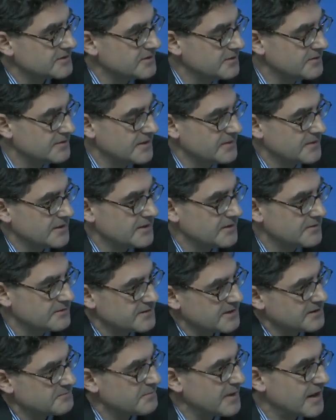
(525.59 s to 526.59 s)
Do you think that you
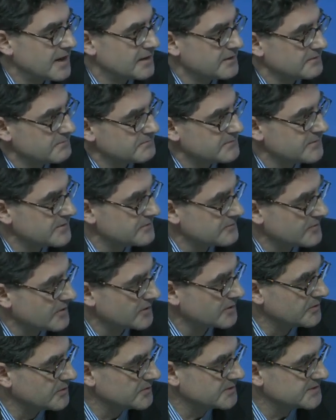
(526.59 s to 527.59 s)
did back the wrong
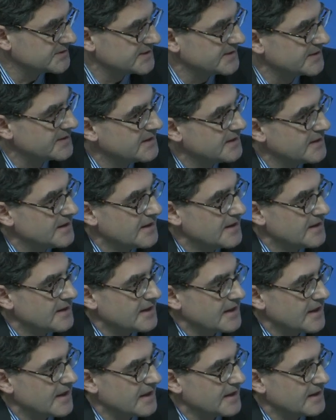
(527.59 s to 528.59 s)
horse?
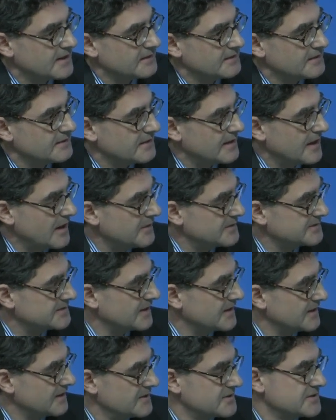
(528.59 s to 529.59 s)
And how is
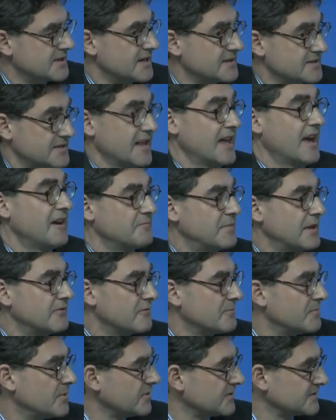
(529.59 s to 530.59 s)
that going to change? There have been
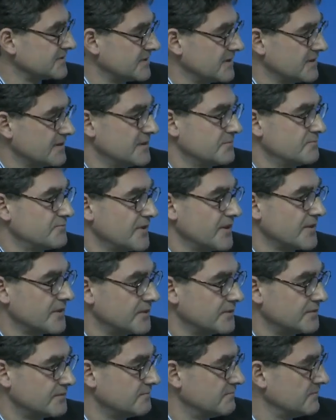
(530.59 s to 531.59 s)
reports that the
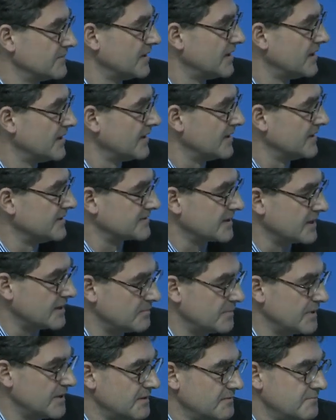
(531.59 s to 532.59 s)
Brotherhood is going to
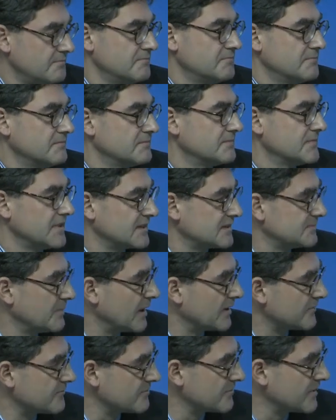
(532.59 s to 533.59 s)
be
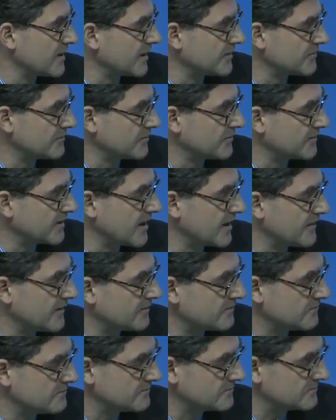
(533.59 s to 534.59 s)
expelled from Qatar altogether.
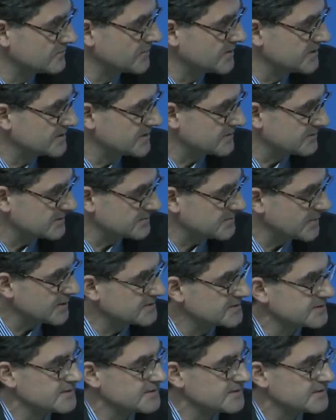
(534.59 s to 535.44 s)
What is your response?